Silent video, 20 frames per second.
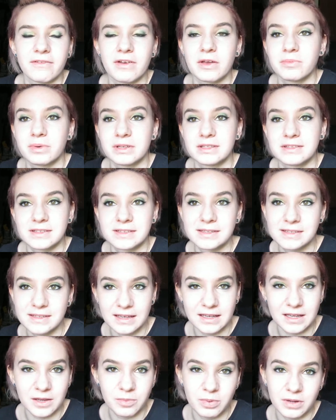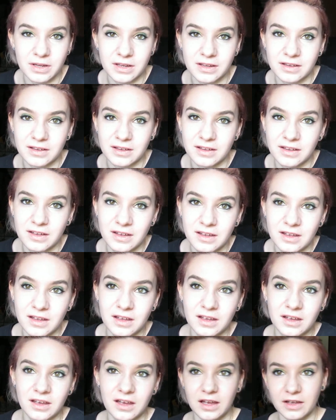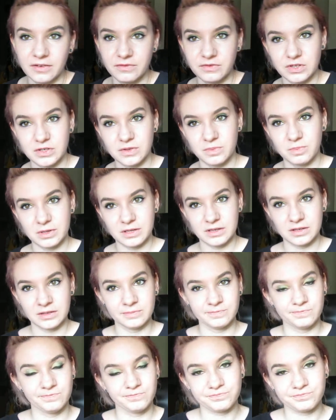I been sick, but I've just been